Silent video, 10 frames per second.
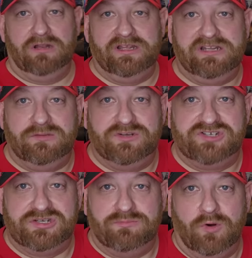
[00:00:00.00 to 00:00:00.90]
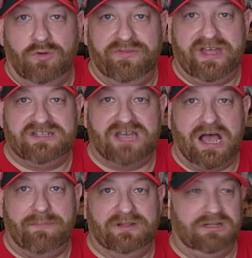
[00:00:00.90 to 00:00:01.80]
All I did was just mold that
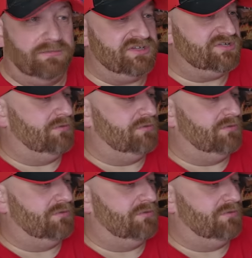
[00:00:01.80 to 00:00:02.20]
top a little bit